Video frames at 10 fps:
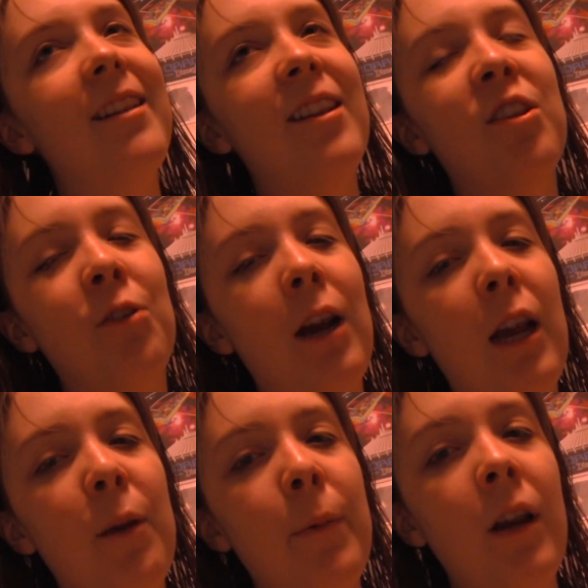to
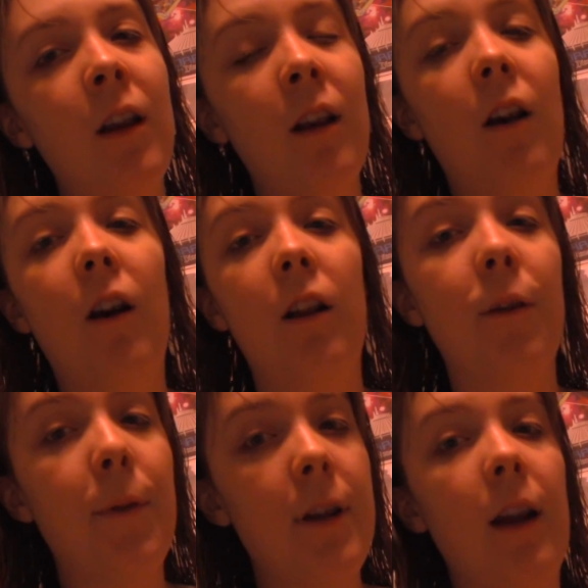describe all
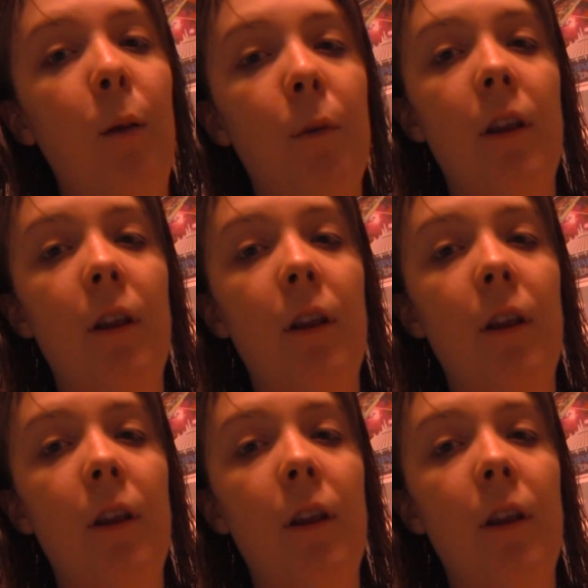of the times